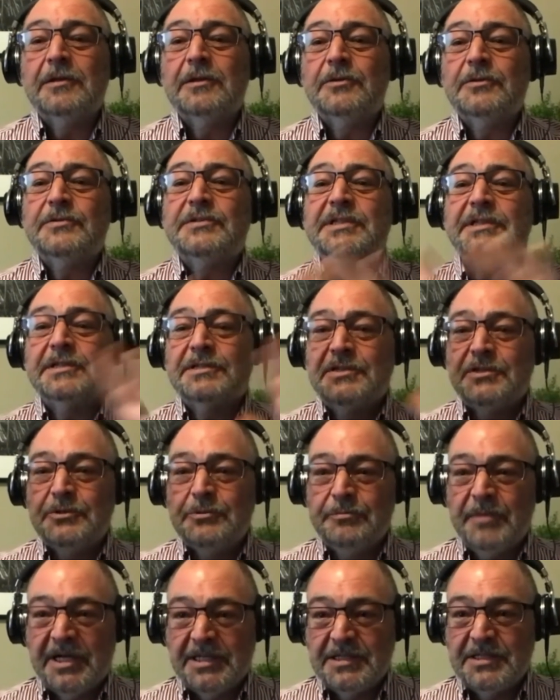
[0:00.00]
losing too
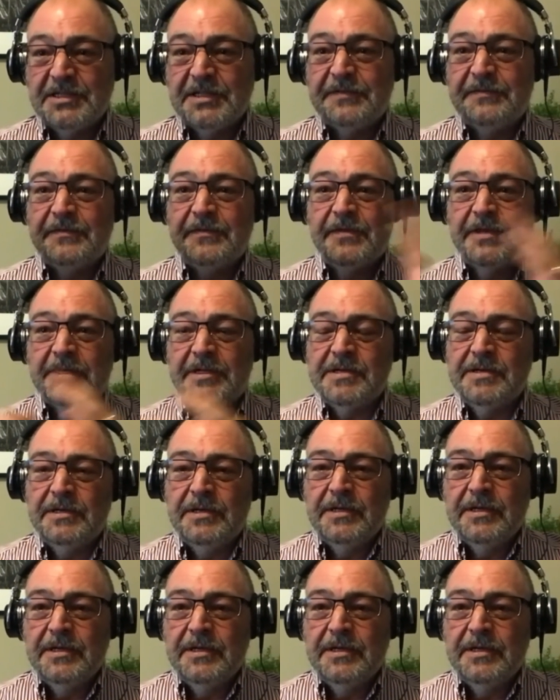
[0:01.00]
much of the